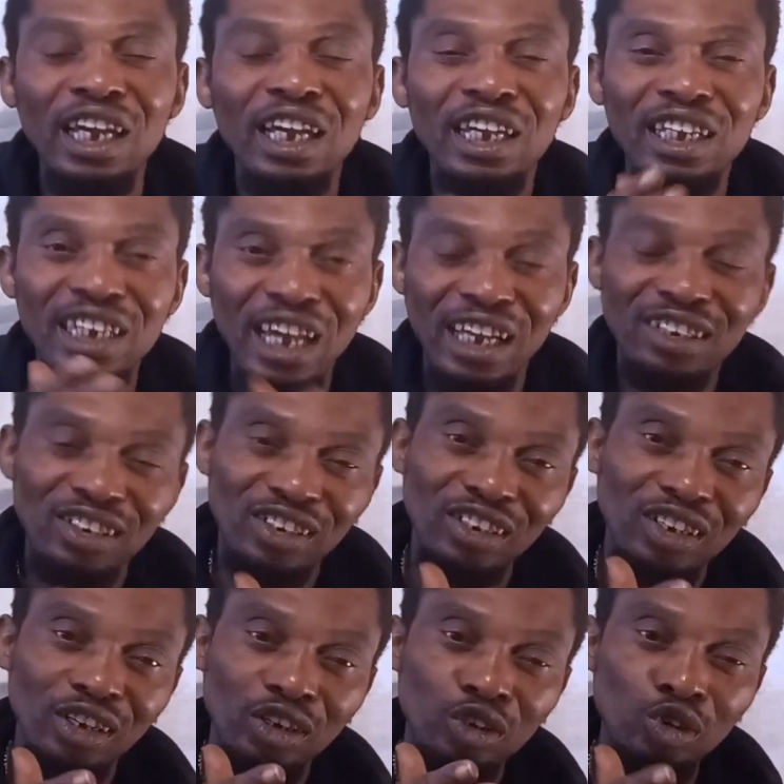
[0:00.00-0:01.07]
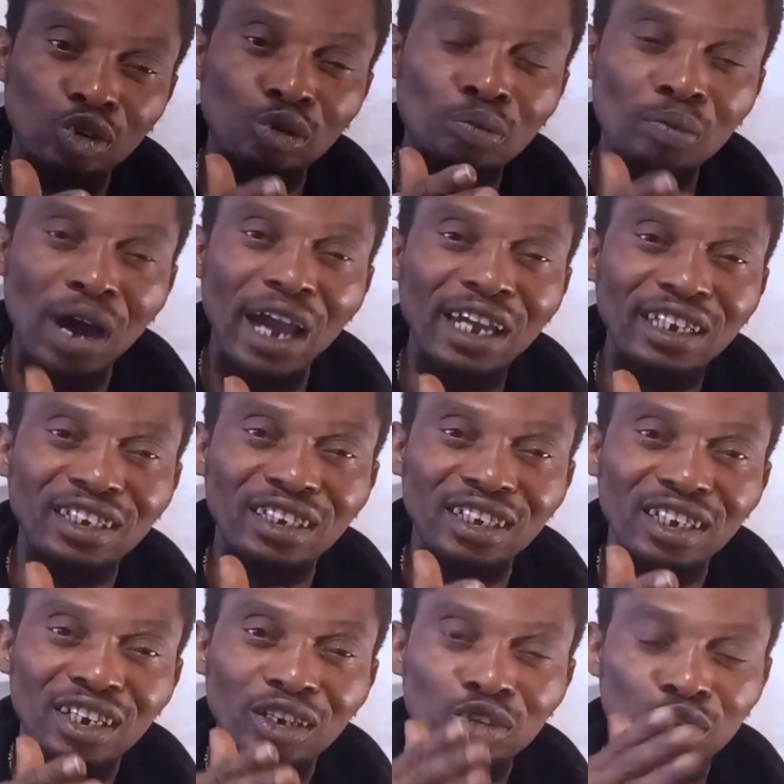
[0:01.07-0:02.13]
Yes, you might
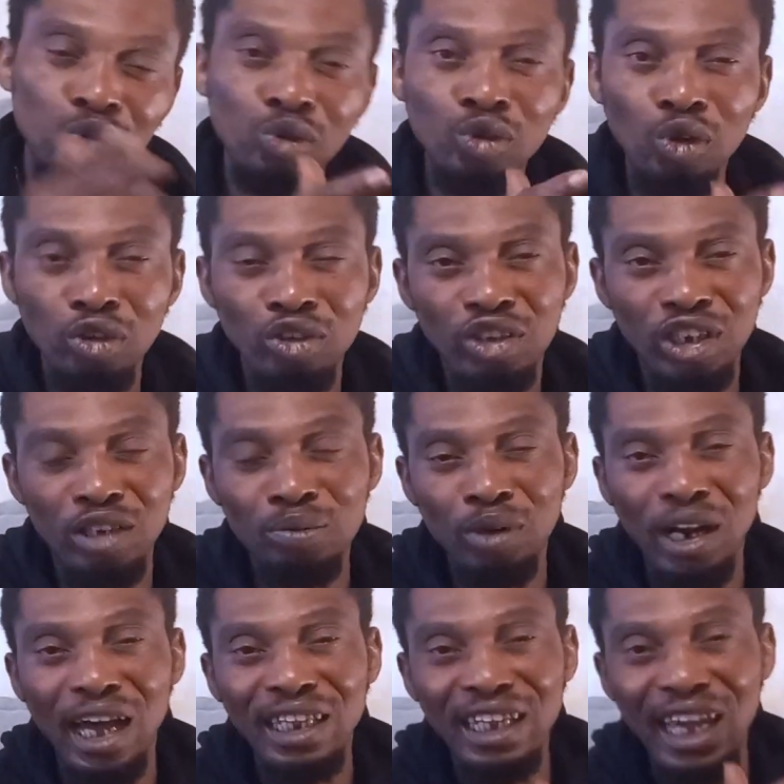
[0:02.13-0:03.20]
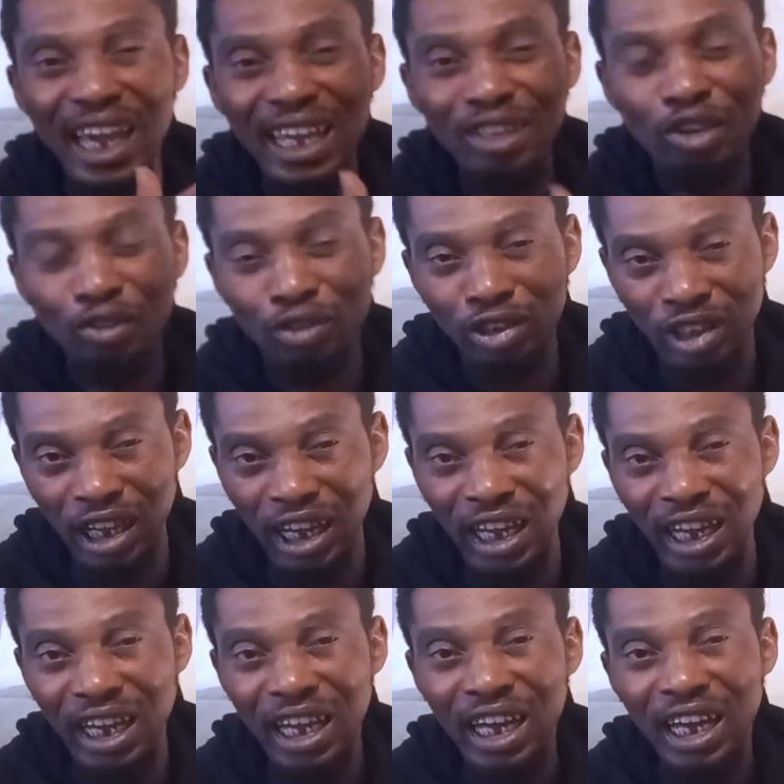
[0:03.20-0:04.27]
do those things, but at the end of the
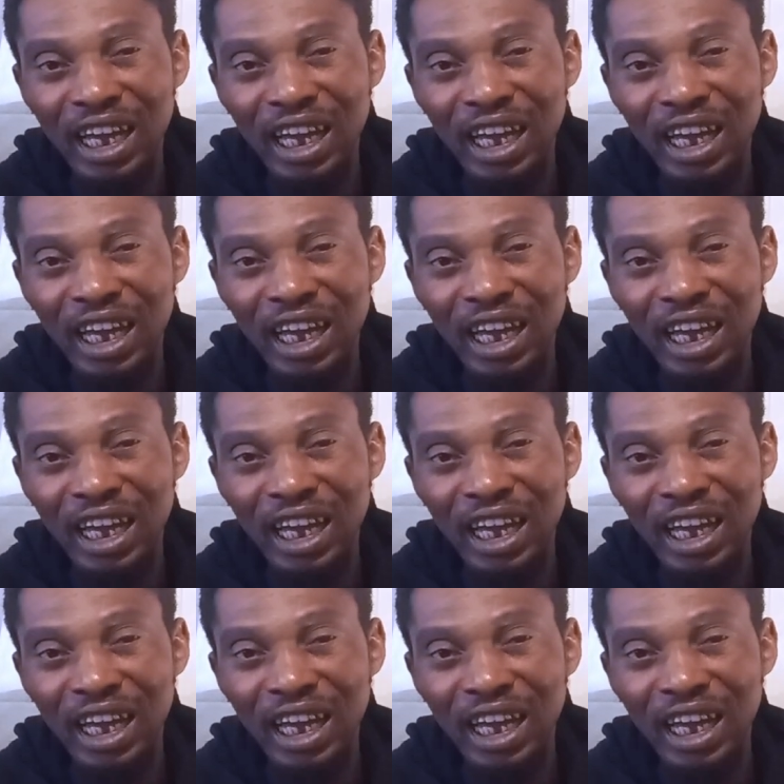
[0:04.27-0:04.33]
day,